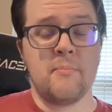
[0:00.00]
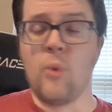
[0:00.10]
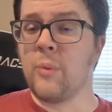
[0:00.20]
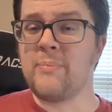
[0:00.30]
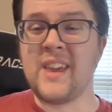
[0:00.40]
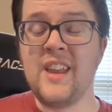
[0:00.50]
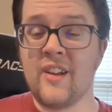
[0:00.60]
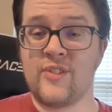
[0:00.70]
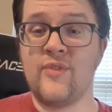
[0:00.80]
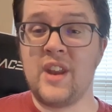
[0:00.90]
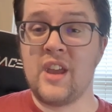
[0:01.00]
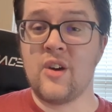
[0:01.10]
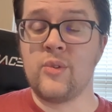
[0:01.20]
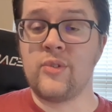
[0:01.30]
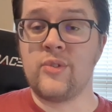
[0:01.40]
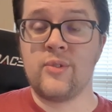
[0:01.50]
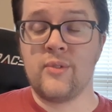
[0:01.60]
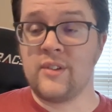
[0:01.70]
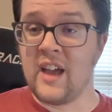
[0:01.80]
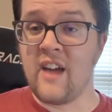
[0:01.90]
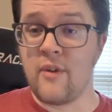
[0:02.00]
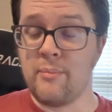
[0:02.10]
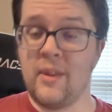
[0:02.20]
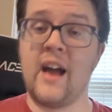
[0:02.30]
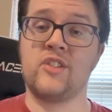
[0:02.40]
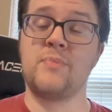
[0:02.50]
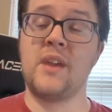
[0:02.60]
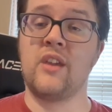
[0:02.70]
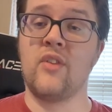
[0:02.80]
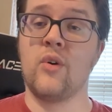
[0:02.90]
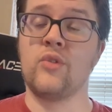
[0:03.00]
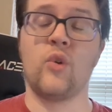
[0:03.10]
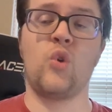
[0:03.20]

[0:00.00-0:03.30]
more Peanuts videos, because I have a blast making those,